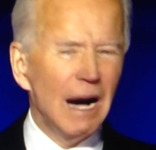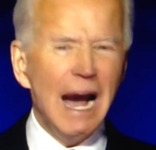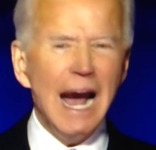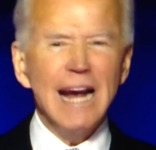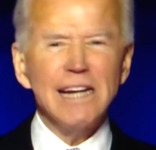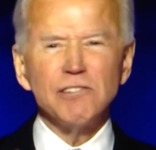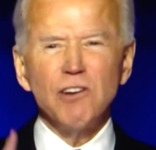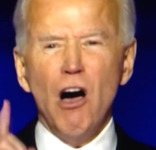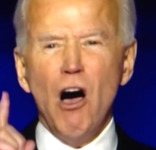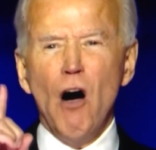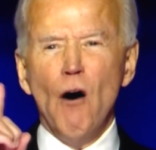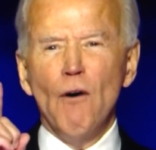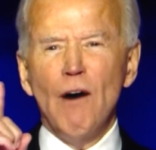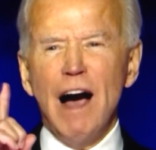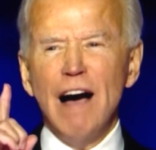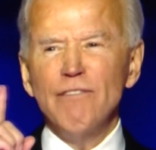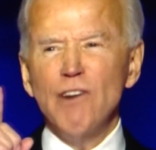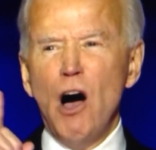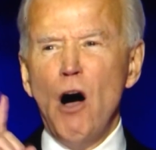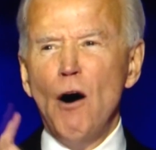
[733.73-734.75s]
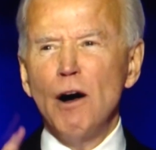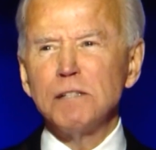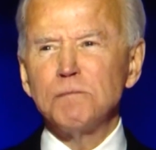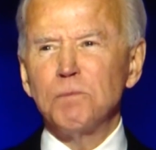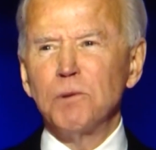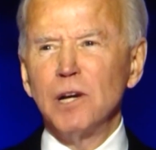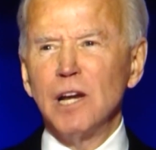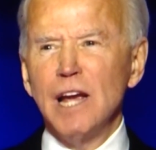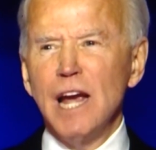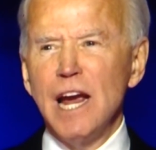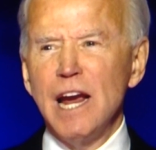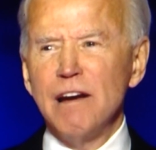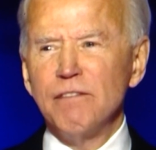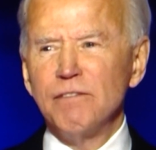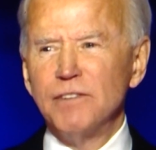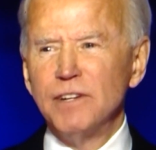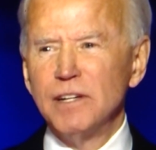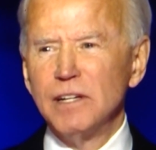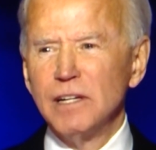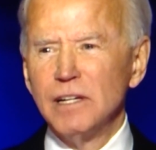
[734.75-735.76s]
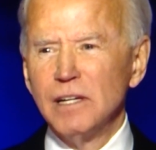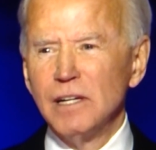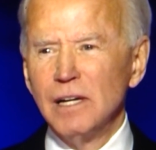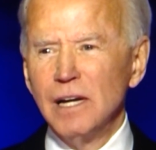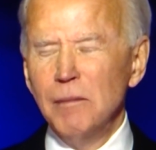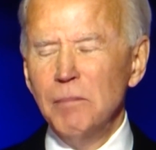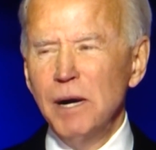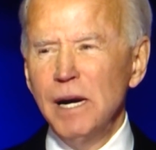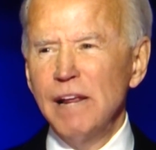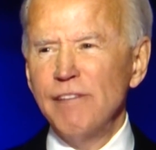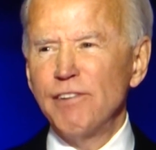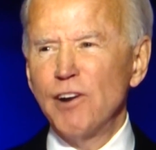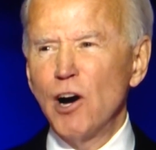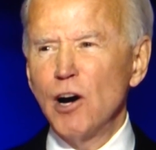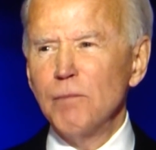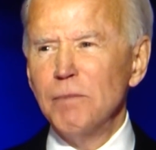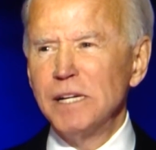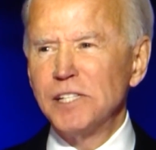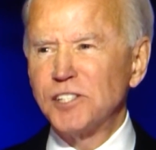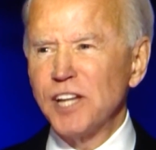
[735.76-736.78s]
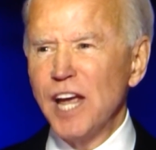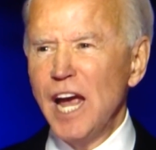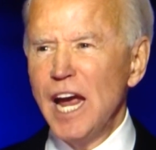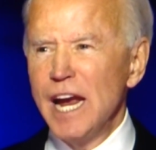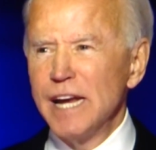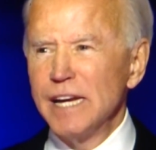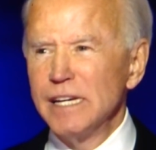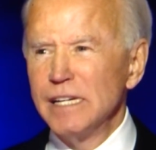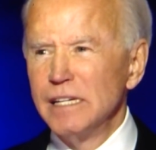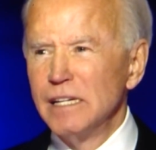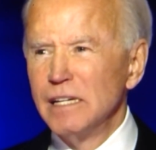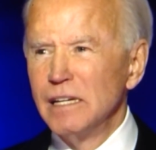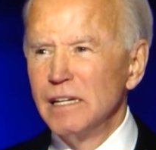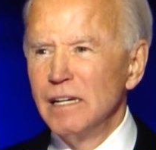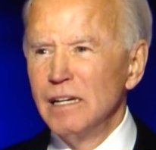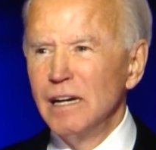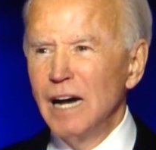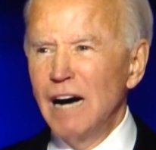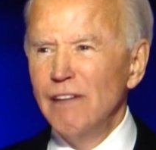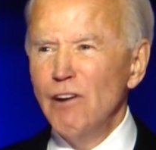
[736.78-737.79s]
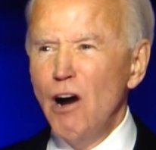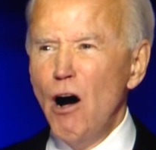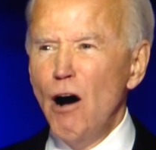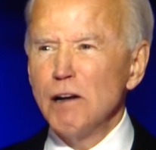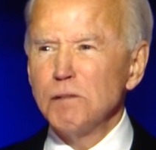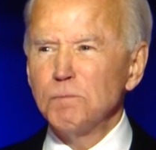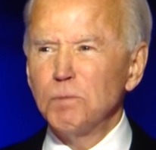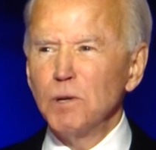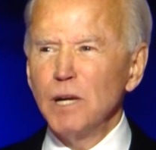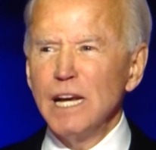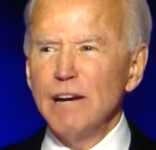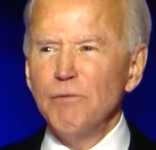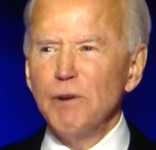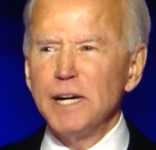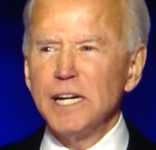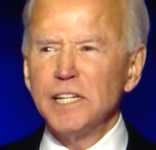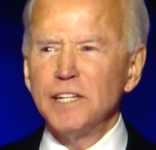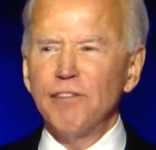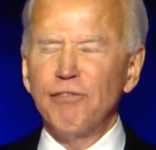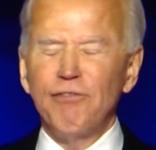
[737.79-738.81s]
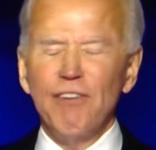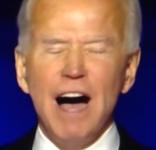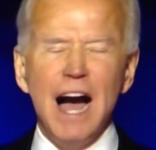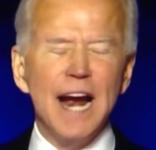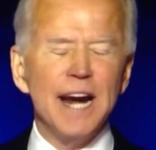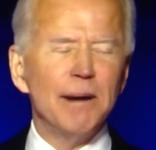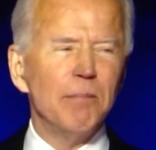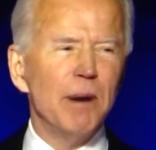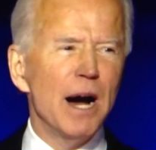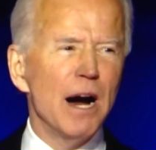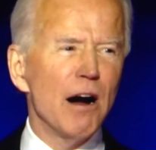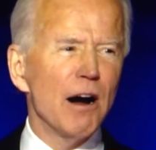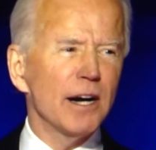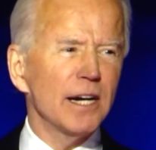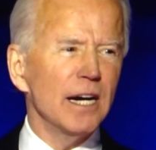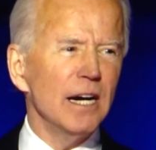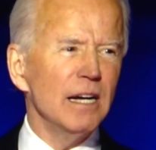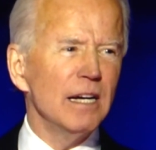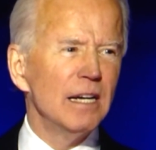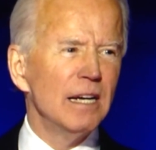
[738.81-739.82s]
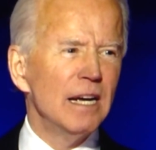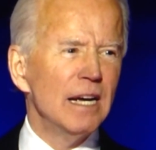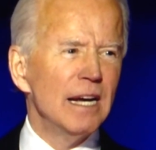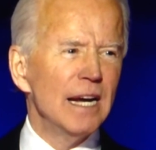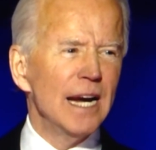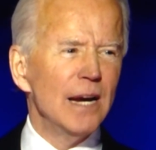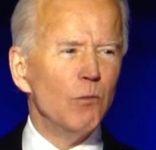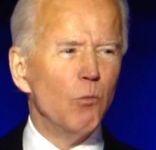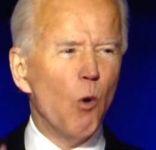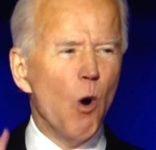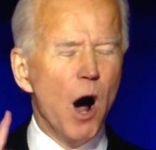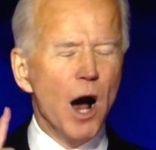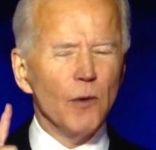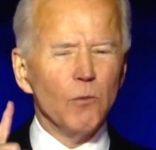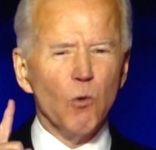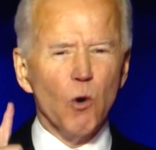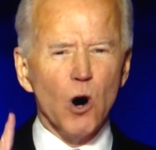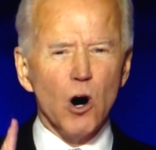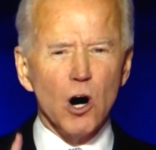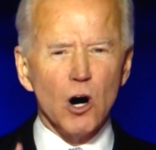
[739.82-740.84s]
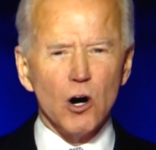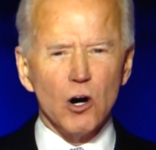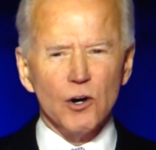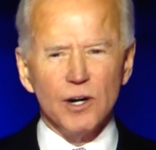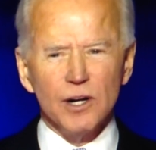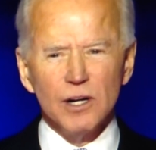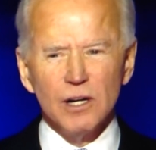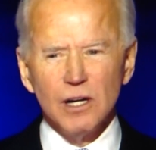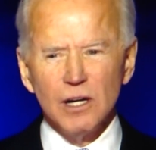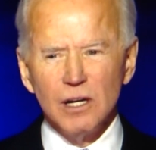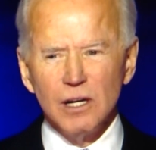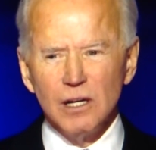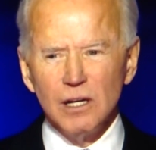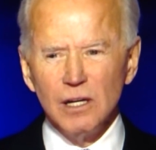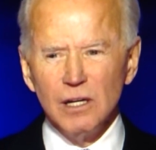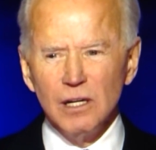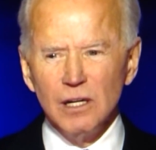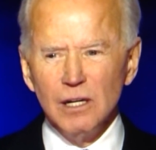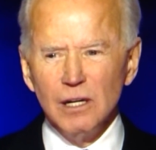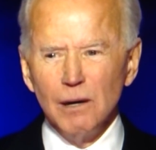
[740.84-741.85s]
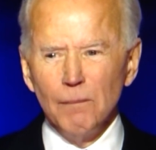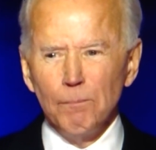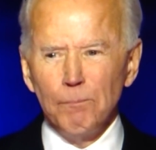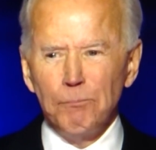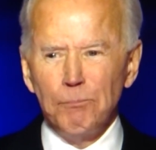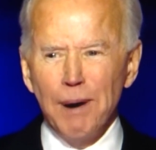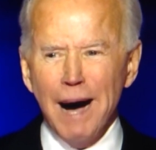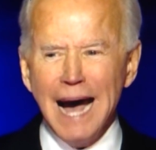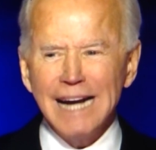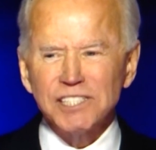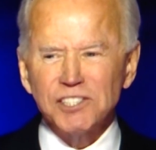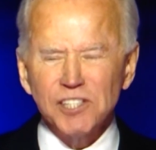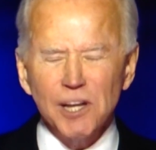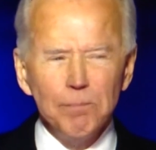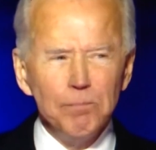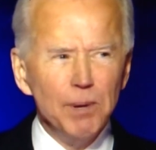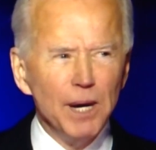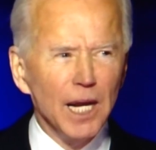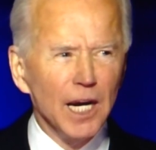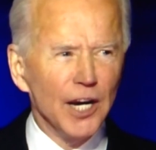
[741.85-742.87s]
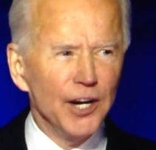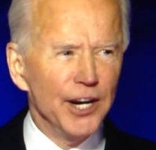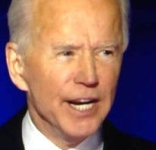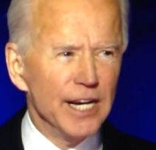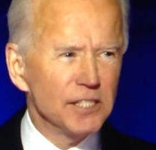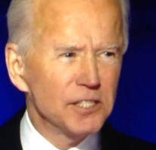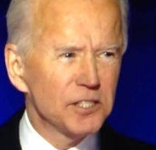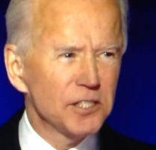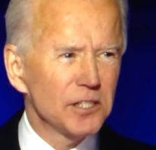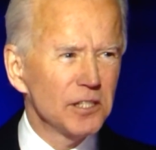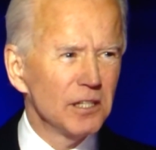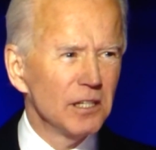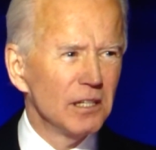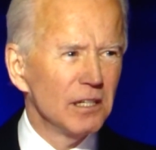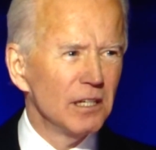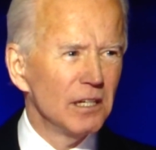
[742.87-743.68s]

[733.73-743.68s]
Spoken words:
I've always believed, many of you heard me say it, I've always believed we can define America in one word: possibilities.